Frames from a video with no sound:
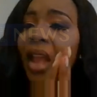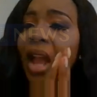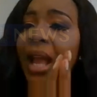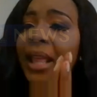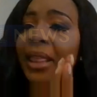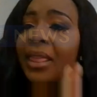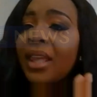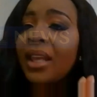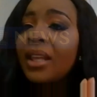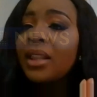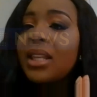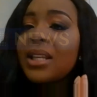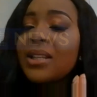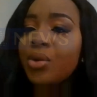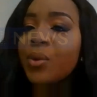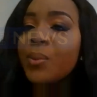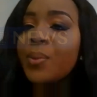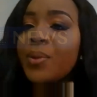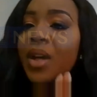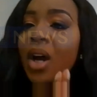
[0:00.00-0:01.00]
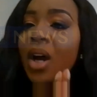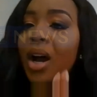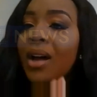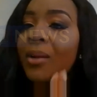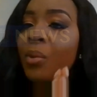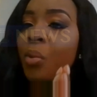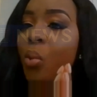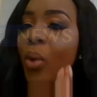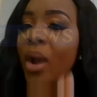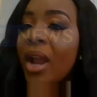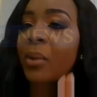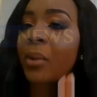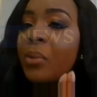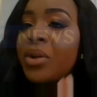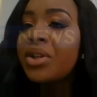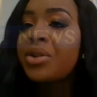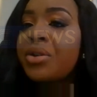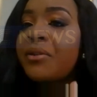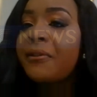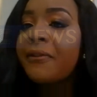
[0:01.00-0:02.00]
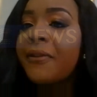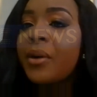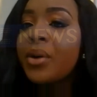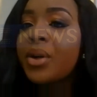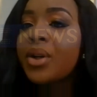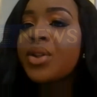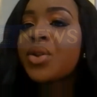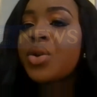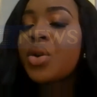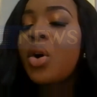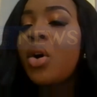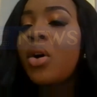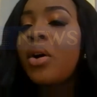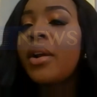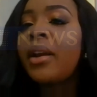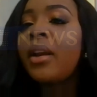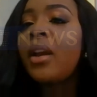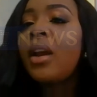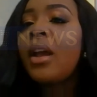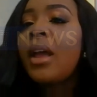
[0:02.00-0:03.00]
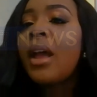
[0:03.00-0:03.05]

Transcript: I think these groups are where we should focus on